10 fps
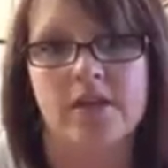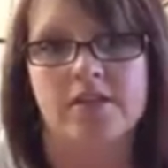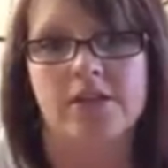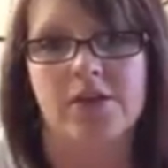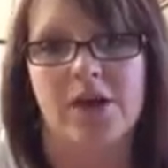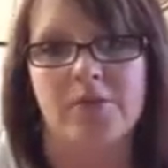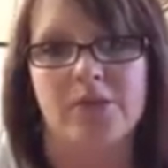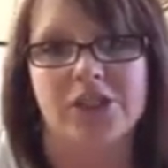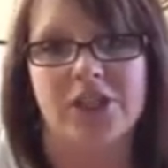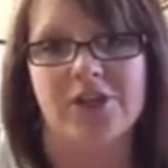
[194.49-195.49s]
So I
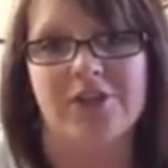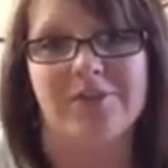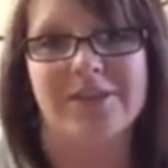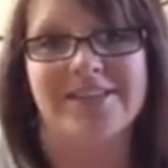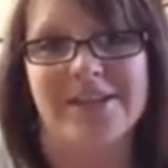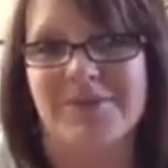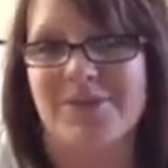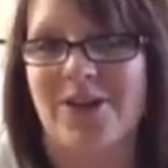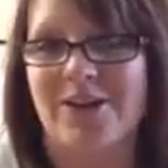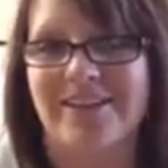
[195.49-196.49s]
appreciate you giving me the time to
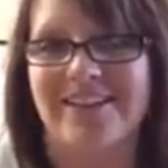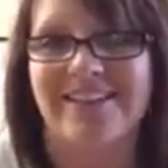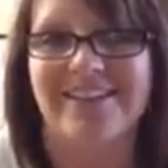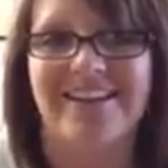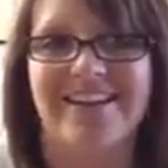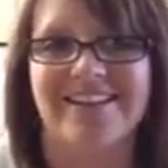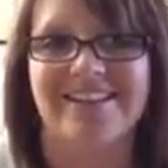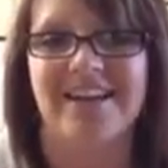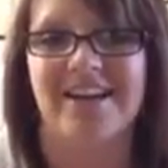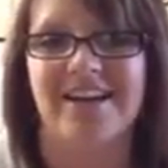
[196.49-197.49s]
talk,
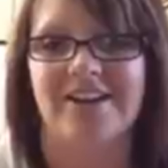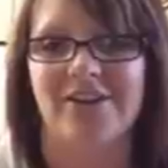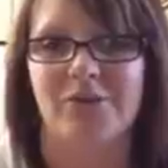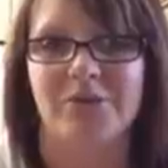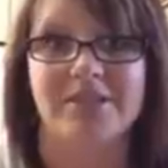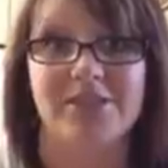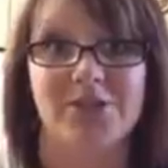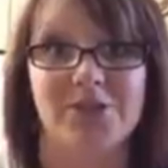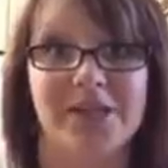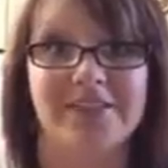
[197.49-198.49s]
and I hope to see
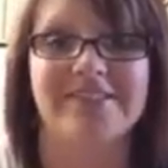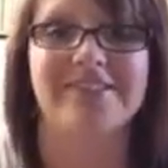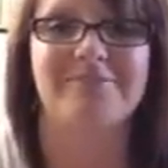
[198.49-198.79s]
you around.